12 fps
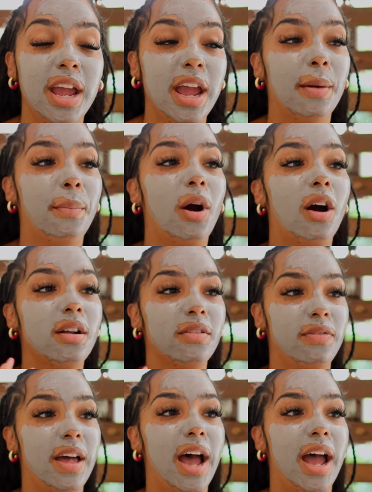and part
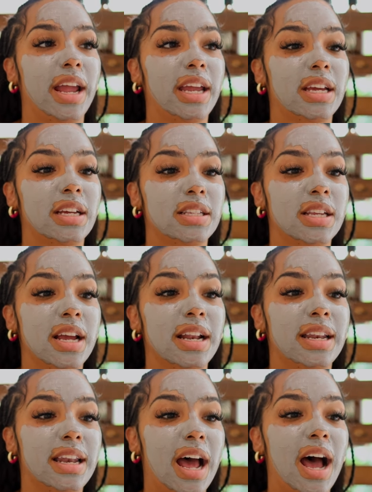of that is
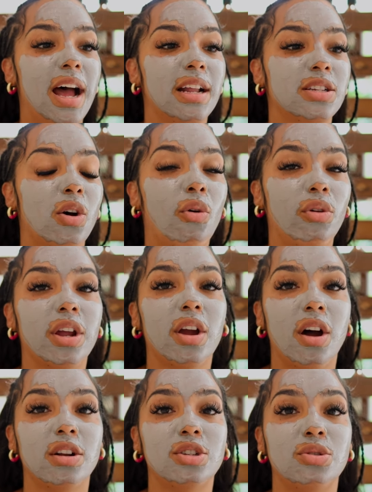not holding
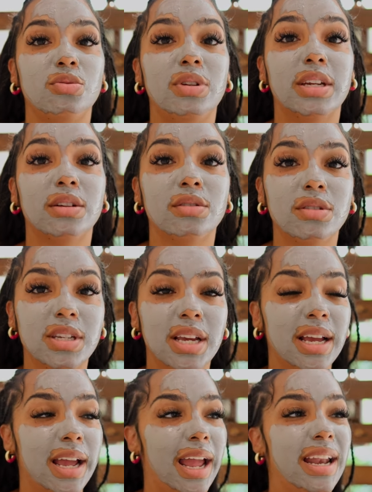on to guilt
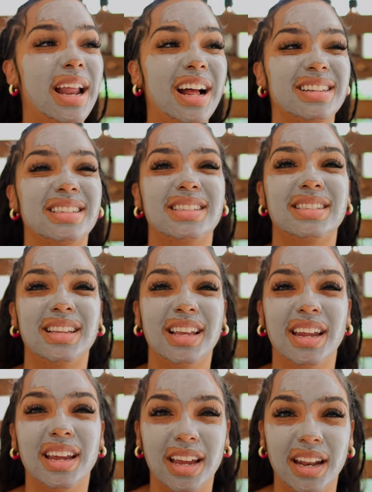and not
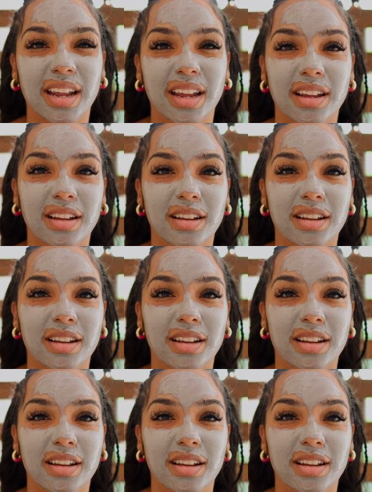sitting in it